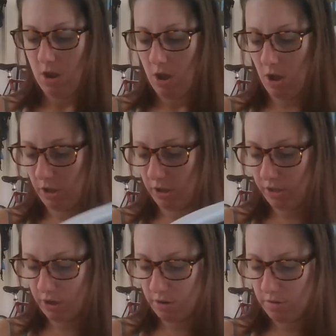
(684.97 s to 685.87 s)

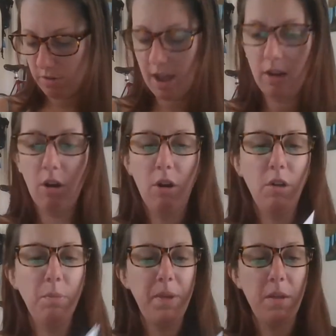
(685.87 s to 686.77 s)
Although not
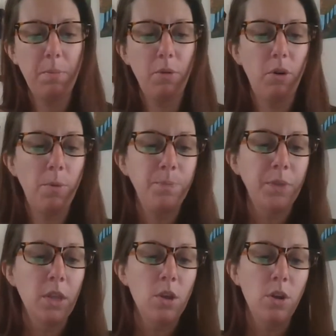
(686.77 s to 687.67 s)
all people
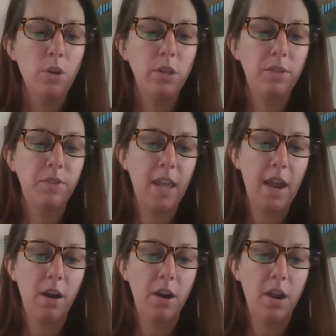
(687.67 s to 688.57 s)
who live in the
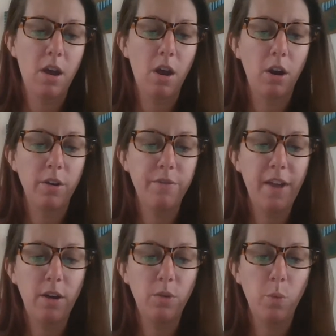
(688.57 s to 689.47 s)
area are
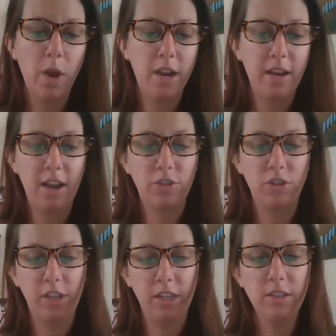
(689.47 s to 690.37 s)
avowed white
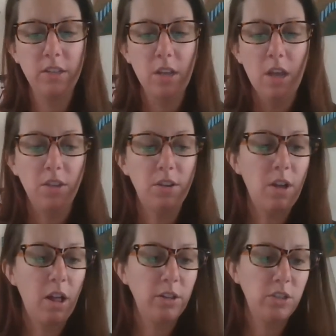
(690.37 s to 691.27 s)
nationalists, the
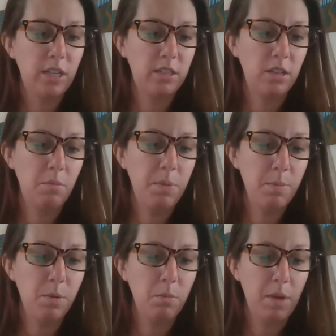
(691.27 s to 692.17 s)
knowledge that some
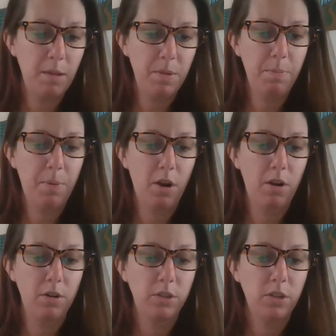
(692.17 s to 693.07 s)
people might be
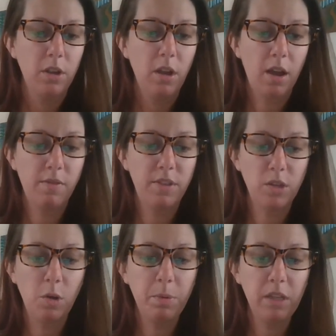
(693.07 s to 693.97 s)
part of this
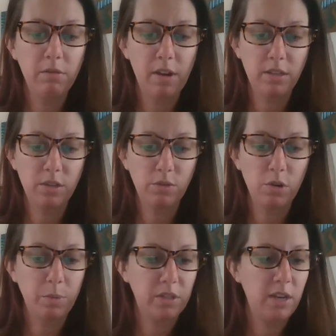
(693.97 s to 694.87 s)
openly racist
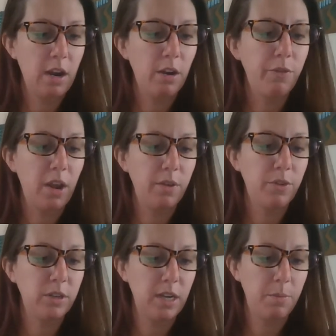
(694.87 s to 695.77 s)
group was terrifying for
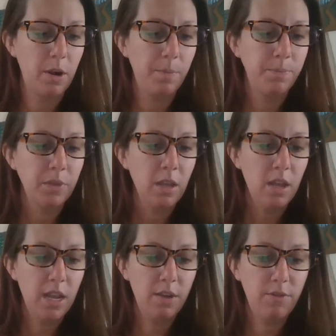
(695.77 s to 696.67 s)
Deborah,
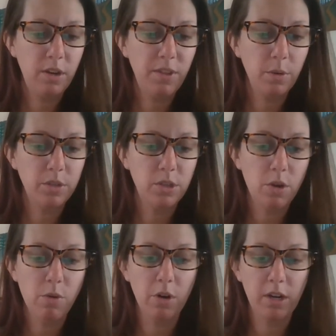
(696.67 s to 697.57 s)
even if there was no
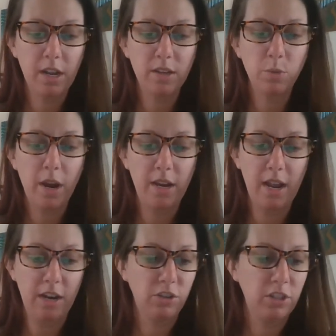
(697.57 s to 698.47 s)
organized white
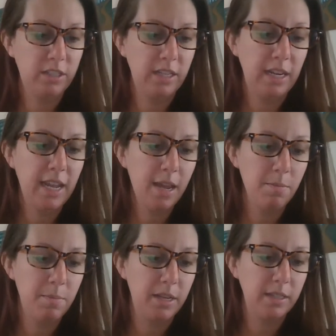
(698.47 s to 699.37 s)
nationalist
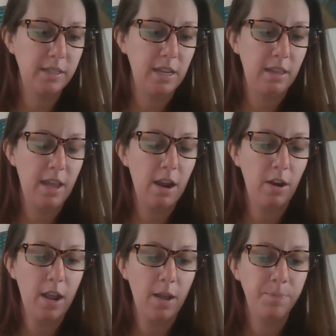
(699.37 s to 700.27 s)
encampments in the
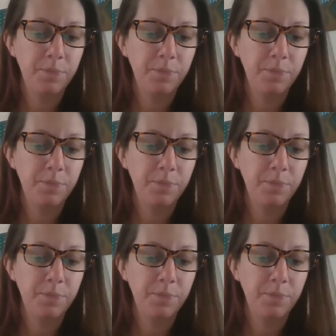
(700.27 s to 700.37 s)
area.